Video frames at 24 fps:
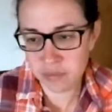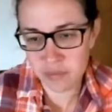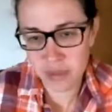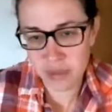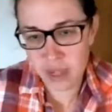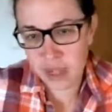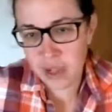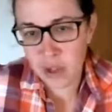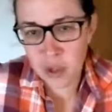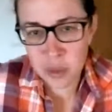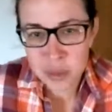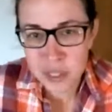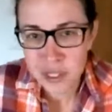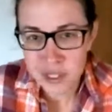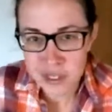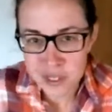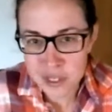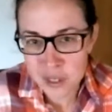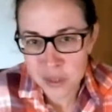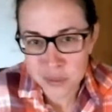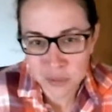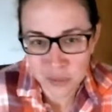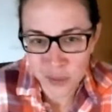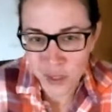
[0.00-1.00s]
I don't know, because
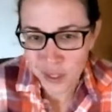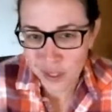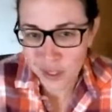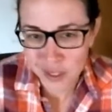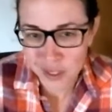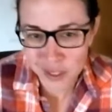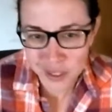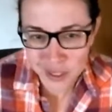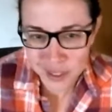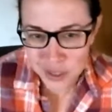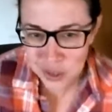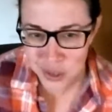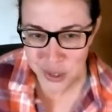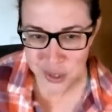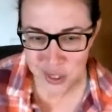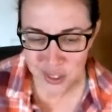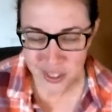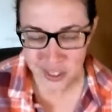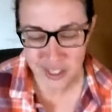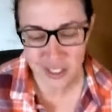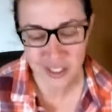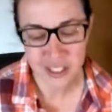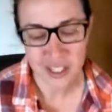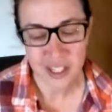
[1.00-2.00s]
it's fun and
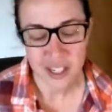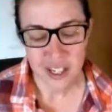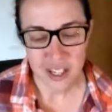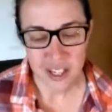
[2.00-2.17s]
interesting.